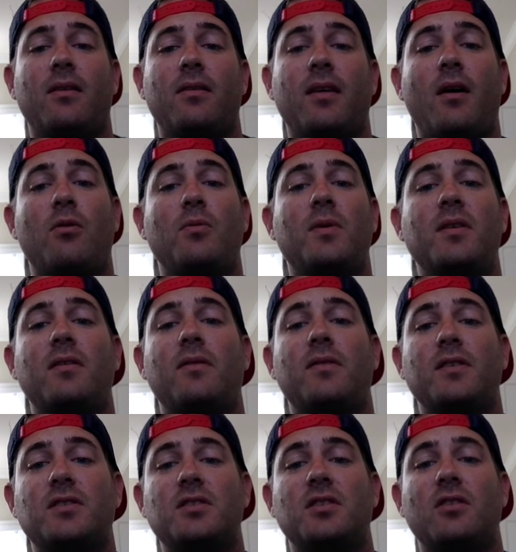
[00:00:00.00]
That would mean that
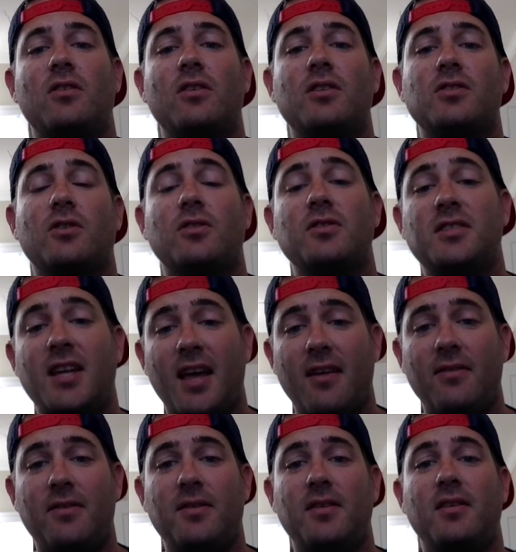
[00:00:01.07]
this year is our
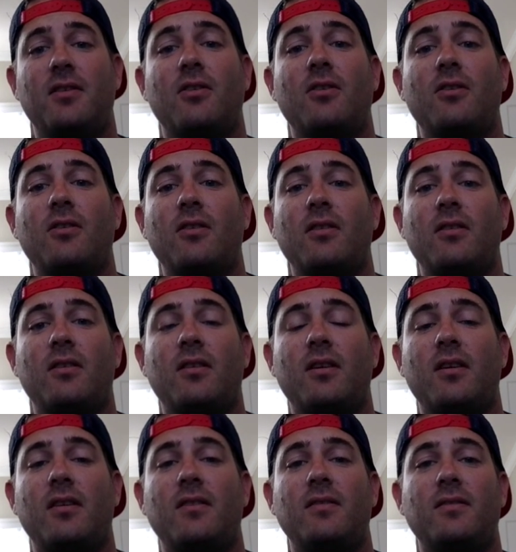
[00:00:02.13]
10th year
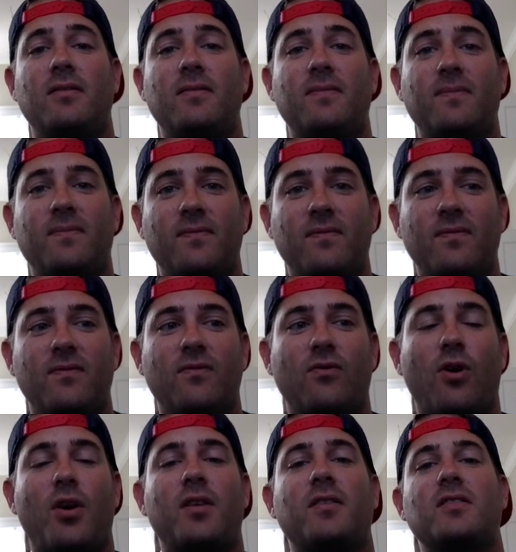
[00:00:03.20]
in
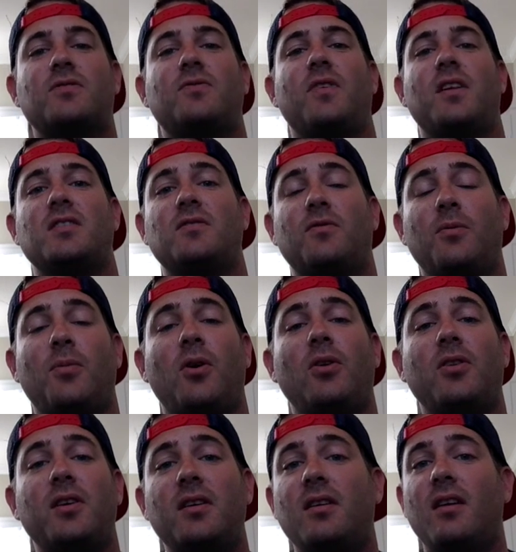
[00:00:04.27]
running this fantasy football
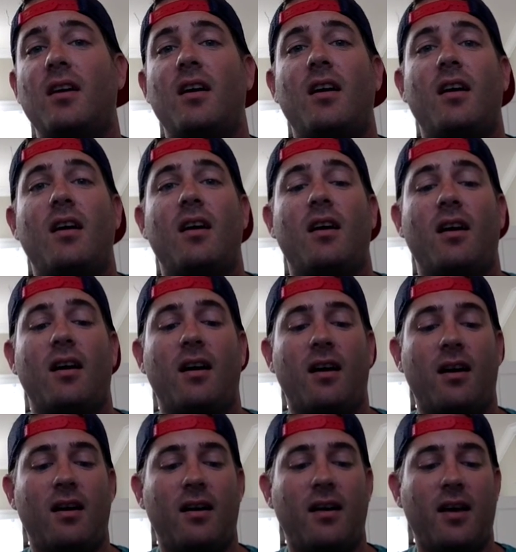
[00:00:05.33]
league.
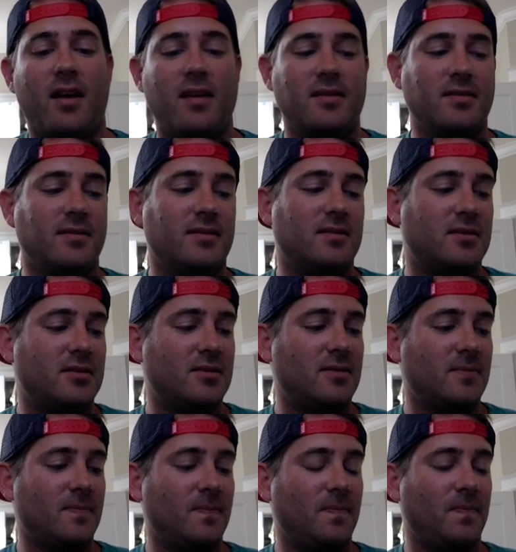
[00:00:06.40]
And
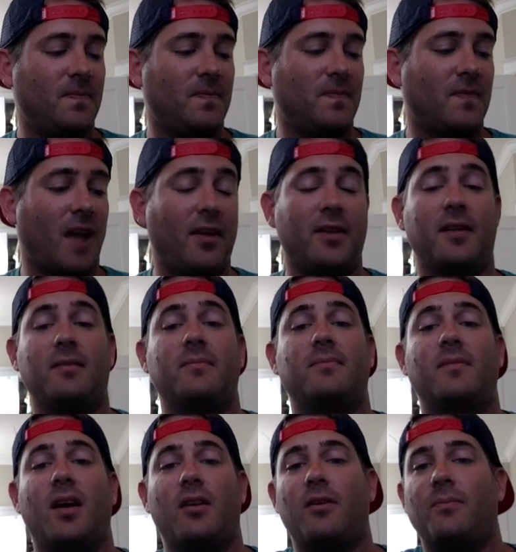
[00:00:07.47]
I don't
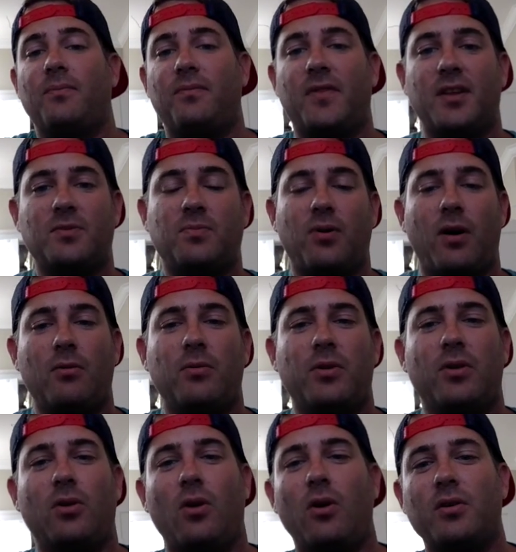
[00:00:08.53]
know, that's probably
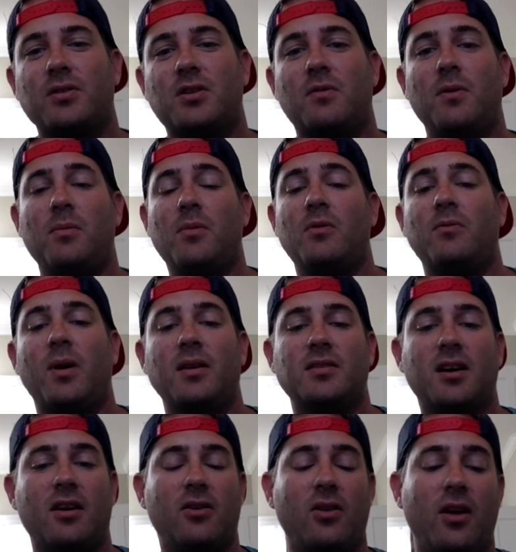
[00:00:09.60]
the longest commitment of my
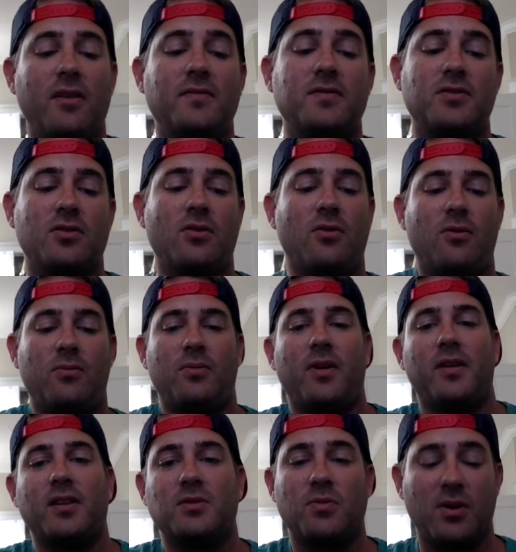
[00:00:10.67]
entire life, so I
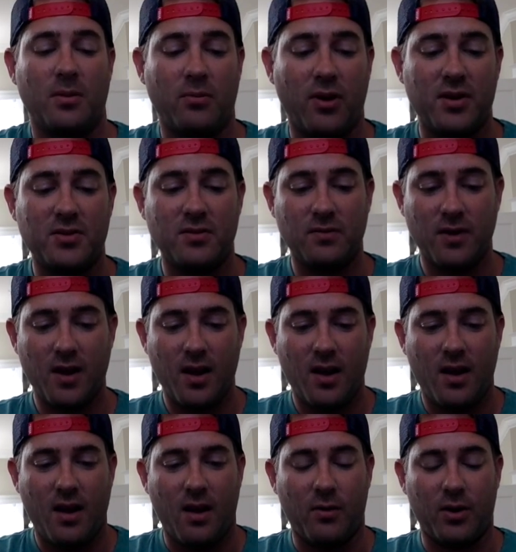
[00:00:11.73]
think it's pretty impressive.
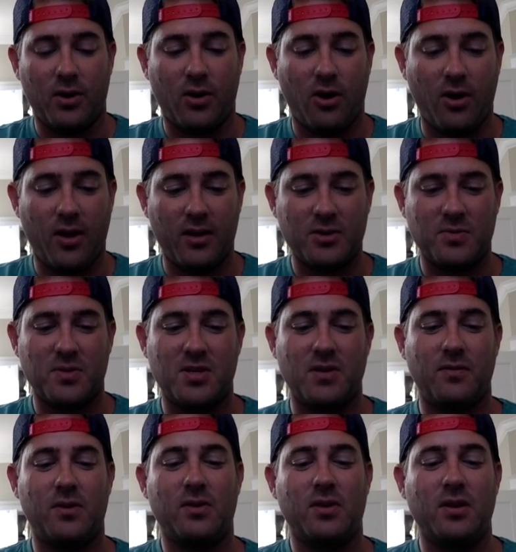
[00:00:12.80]
I want to call out
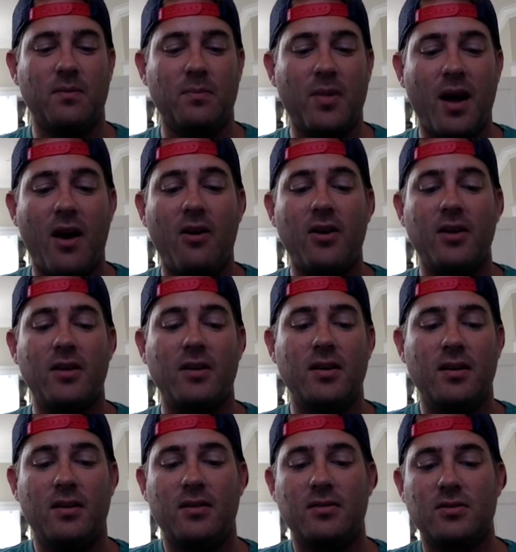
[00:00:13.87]
specifically
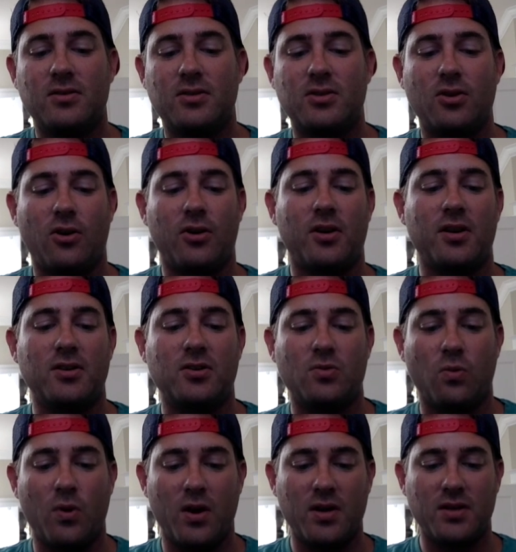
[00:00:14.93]
Barry, Sarkis,
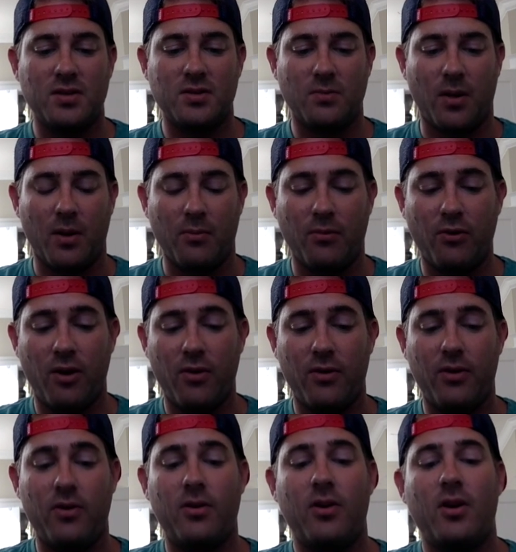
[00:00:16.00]
Wiz, my
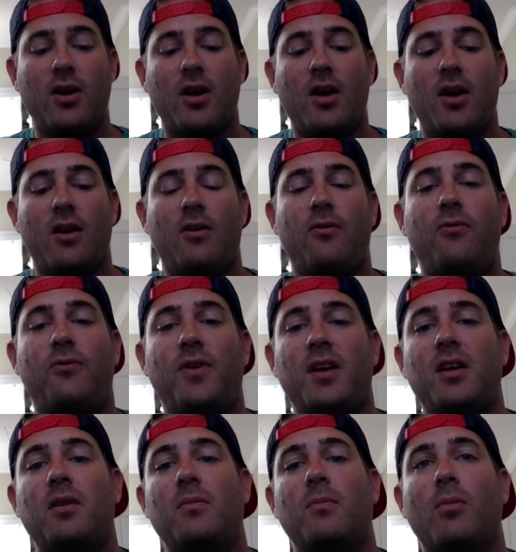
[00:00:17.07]
brother,
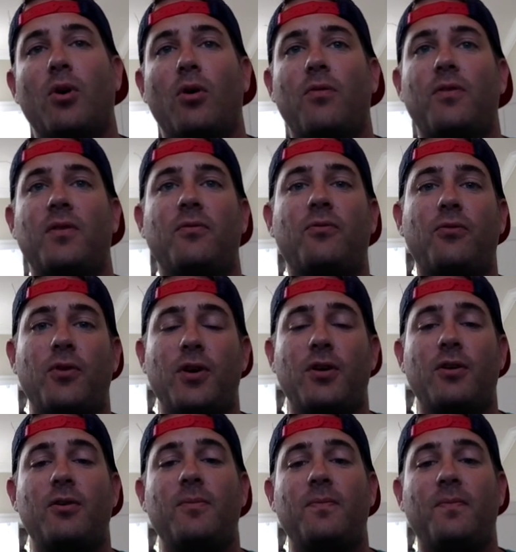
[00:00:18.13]
Fink, Murph, and
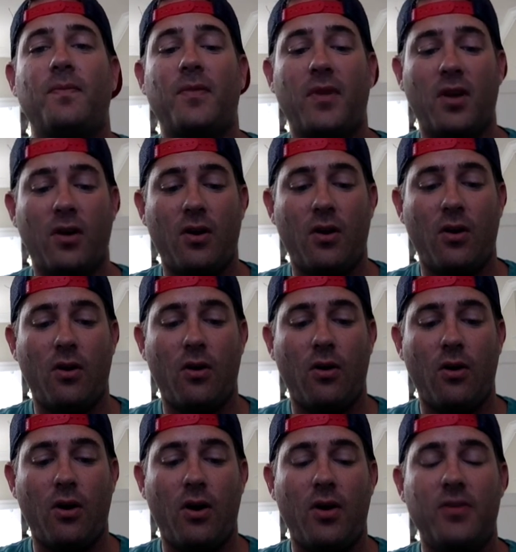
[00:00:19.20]
Freer.
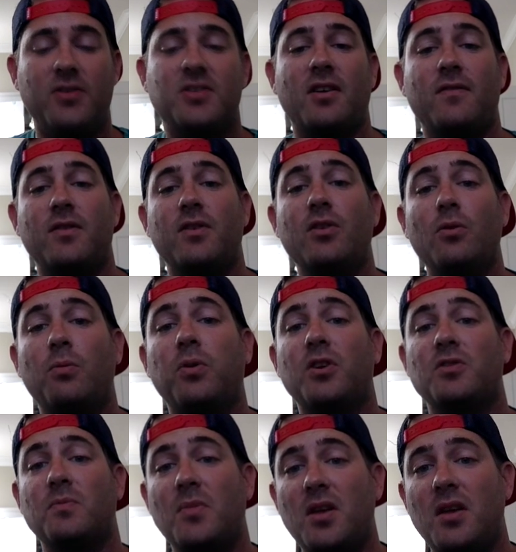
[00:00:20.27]
The 7 of you
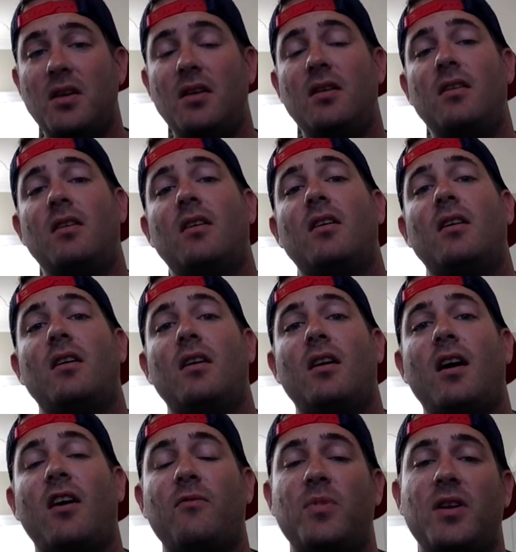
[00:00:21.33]
plus me
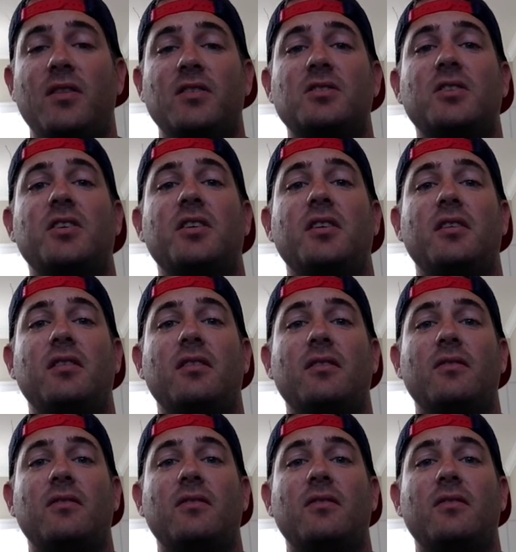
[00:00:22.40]
have been in this league